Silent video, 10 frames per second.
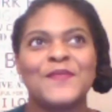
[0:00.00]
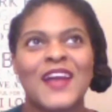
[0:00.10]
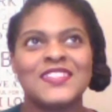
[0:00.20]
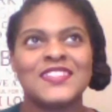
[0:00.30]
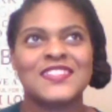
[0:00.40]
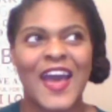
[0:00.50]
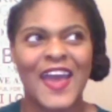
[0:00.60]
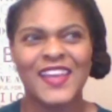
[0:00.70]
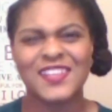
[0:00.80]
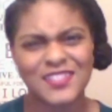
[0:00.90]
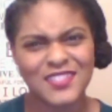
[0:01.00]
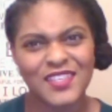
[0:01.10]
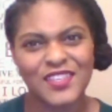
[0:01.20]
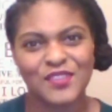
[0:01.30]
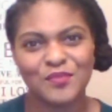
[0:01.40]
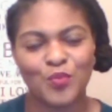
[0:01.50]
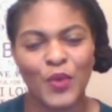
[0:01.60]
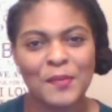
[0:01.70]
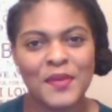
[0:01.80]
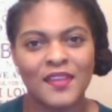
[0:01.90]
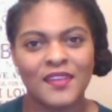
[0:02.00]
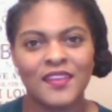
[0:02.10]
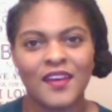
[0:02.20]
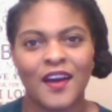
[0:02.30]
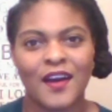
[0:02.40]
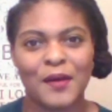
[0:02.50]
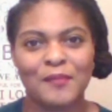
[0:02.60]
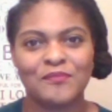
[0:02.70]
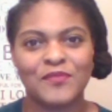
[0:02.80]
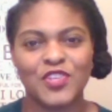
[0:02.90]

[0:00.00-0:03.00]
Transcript: I just, I hate to see women, um,